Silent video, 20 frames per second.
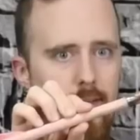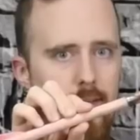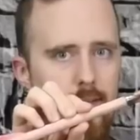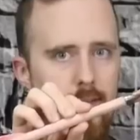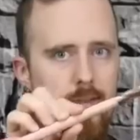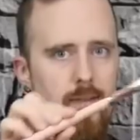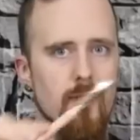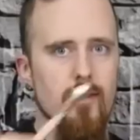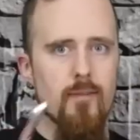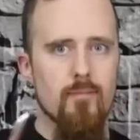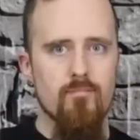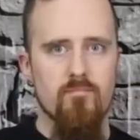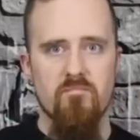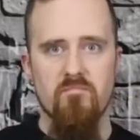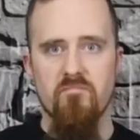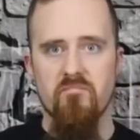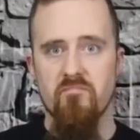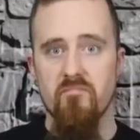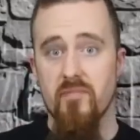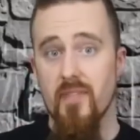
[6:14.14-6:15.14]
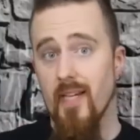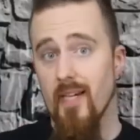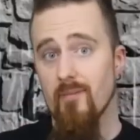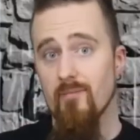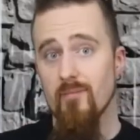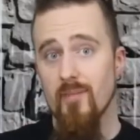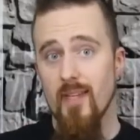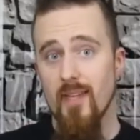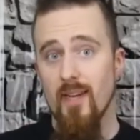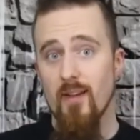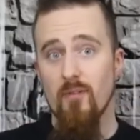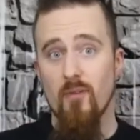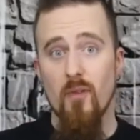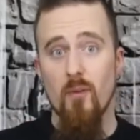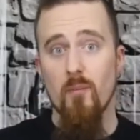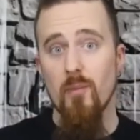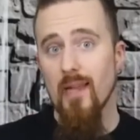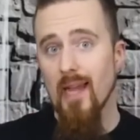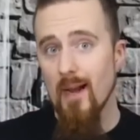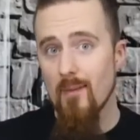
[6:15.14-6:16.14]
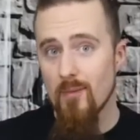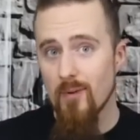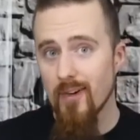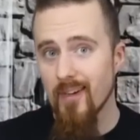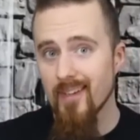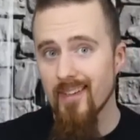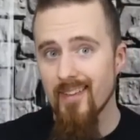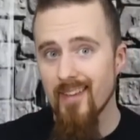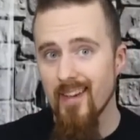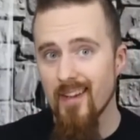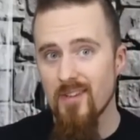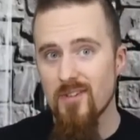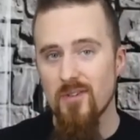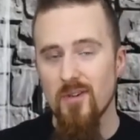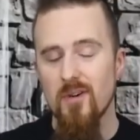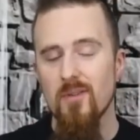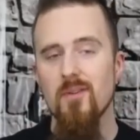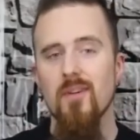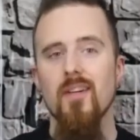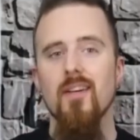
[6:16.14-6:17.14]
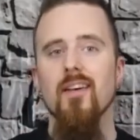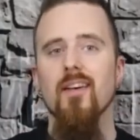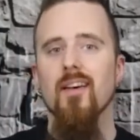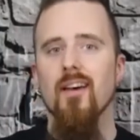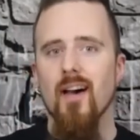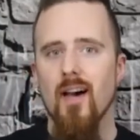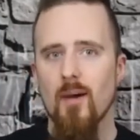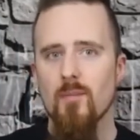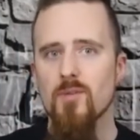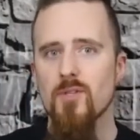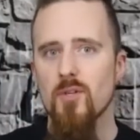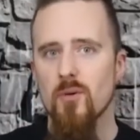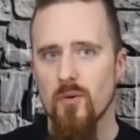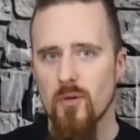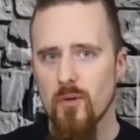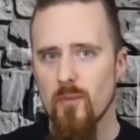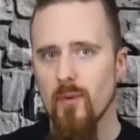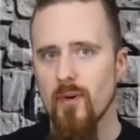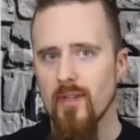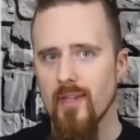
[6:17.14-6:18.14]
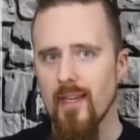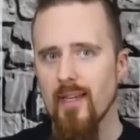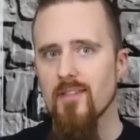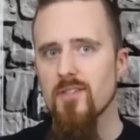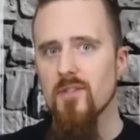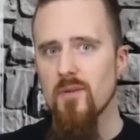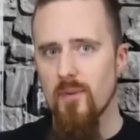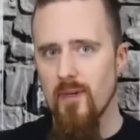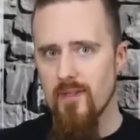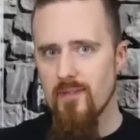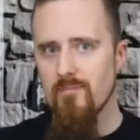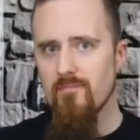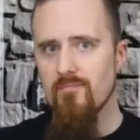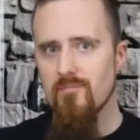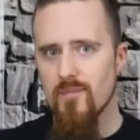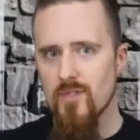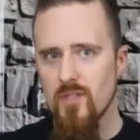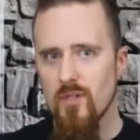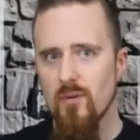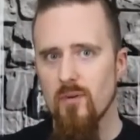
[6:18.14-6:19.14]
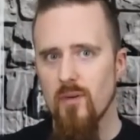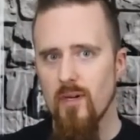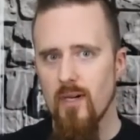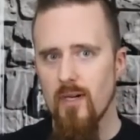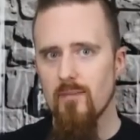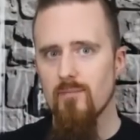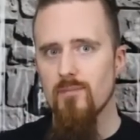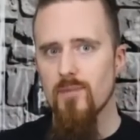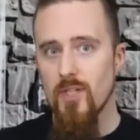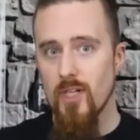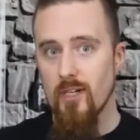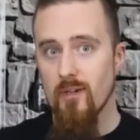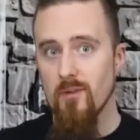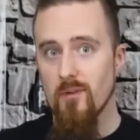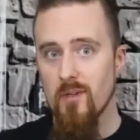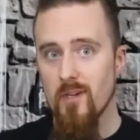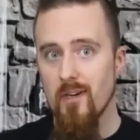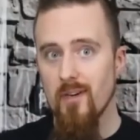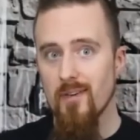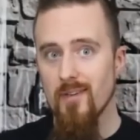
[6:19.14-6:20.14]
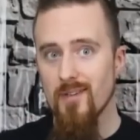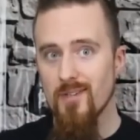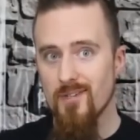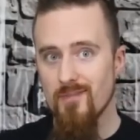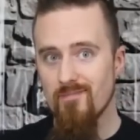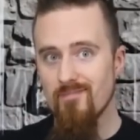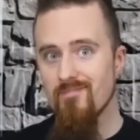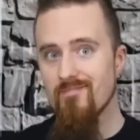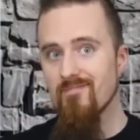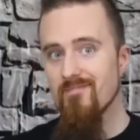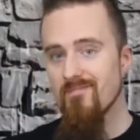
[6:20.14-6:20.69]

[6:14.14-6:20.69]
And um, yeah, enough of the blabbering in the intro. I'm sure you want to get to it. So uh, check out the carnage.